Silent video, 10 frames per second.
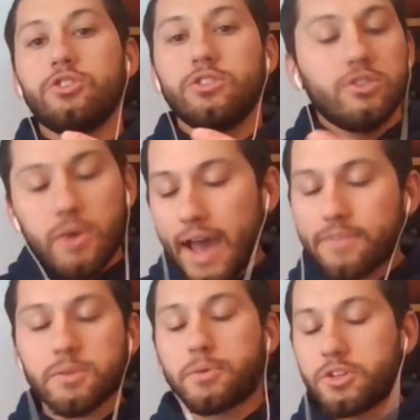you have
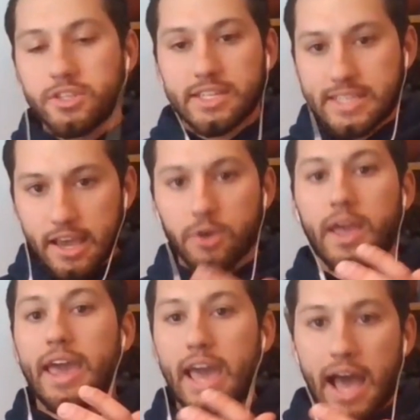to personally say, okay,
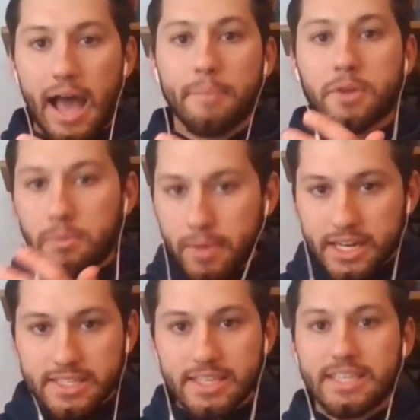hey, I'm
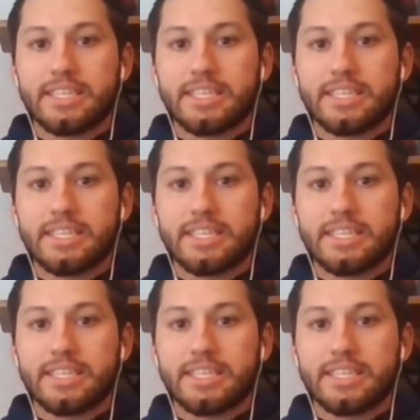committed to this.